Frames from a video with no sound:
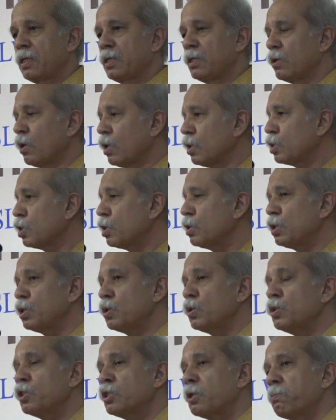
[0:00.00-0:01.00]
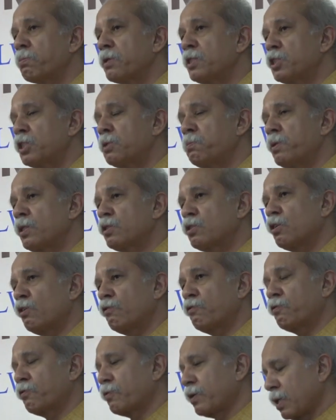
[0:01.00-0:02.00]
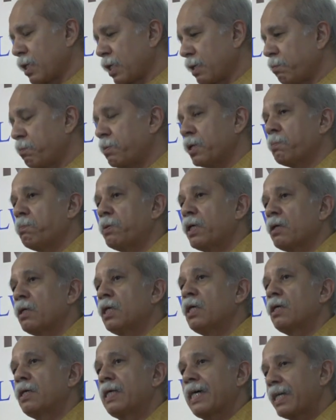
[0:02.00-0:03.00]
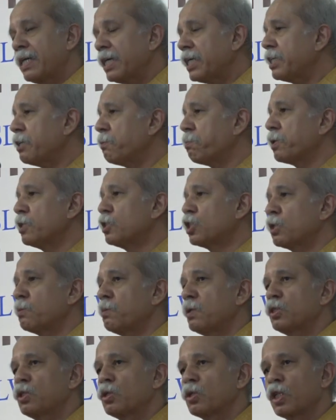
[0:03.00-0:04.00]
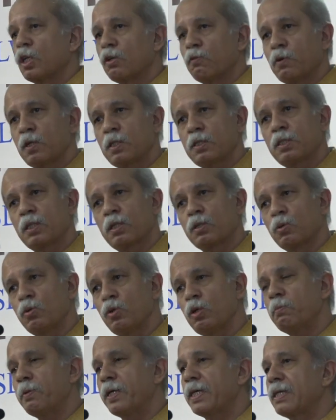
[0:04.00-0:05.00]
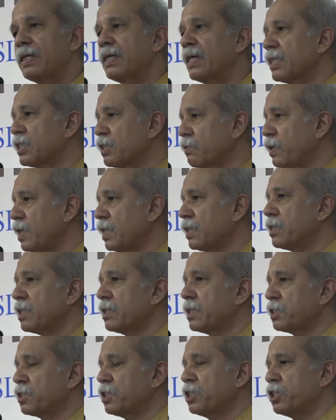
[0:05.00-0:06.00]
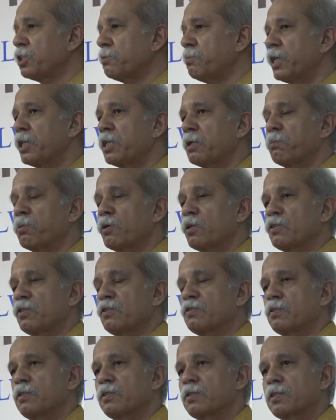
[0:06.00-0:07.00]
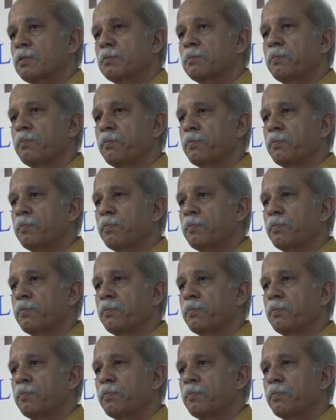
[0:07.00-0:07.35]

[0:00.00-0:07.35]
He also used the principles of directive principles to govern the rule making as well as the decision making processes.